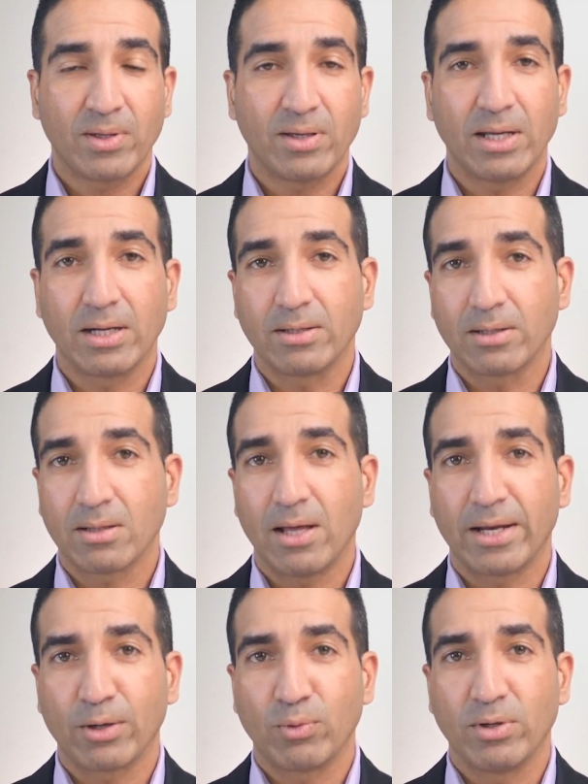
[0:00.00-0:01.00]
In a
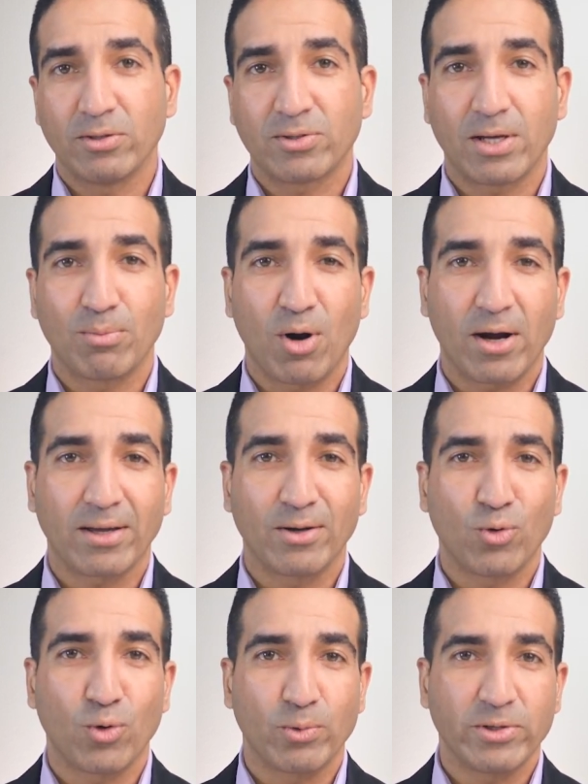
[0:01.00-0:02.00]
declining real estate market
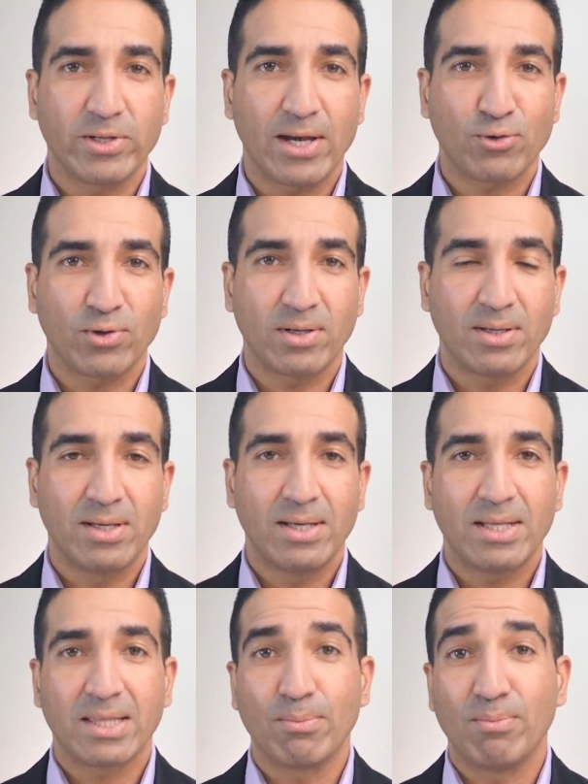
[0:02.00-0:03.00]
or recession,
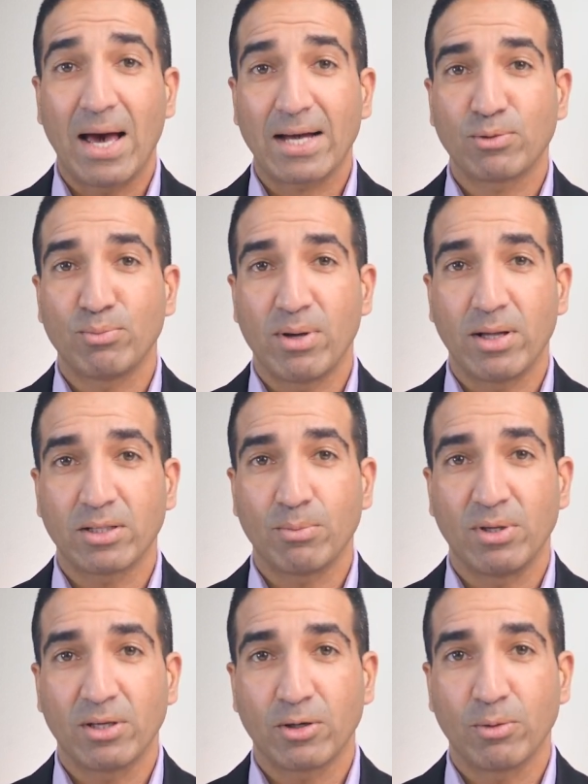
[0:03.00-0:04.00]
the maximum L T
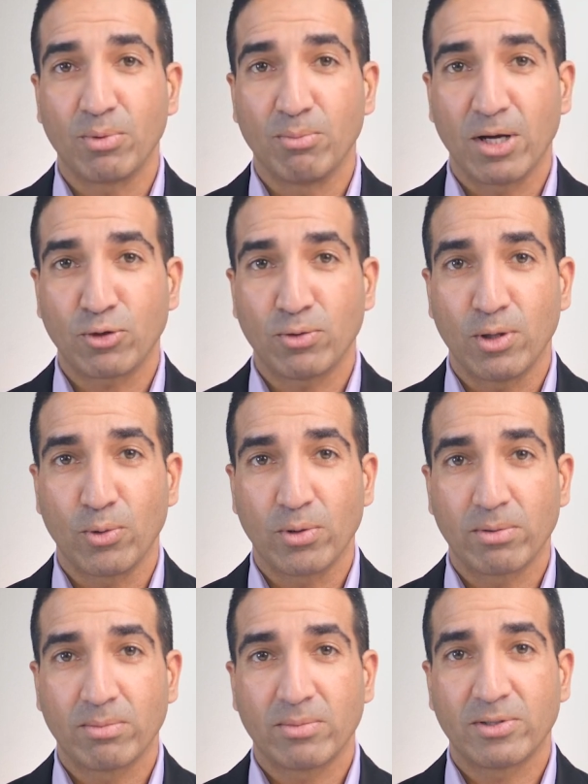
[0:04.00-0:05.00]
V could be much
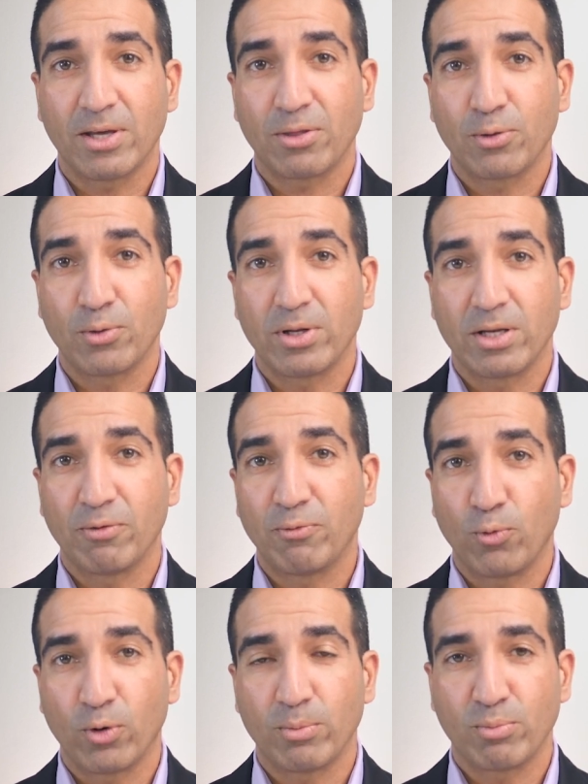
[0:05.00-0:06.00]
lower, say thirty to
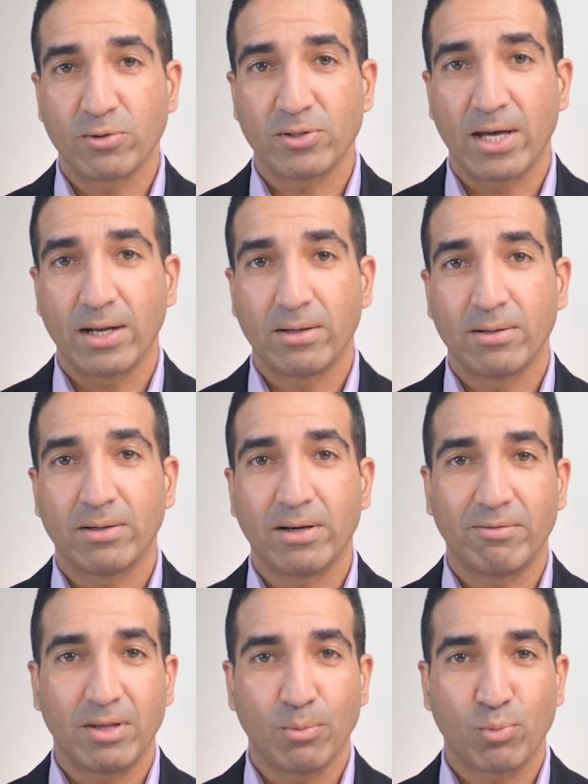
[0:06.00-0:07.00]
forty percent
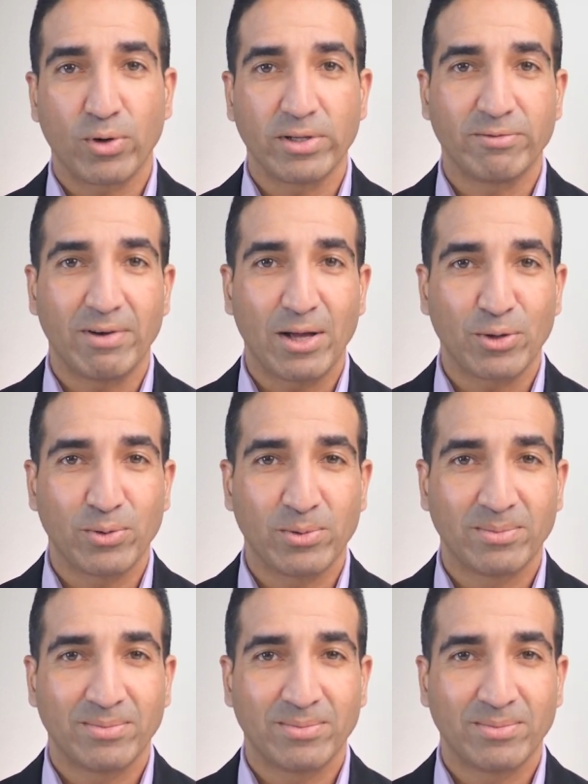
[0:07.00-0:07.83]
of the appraised value.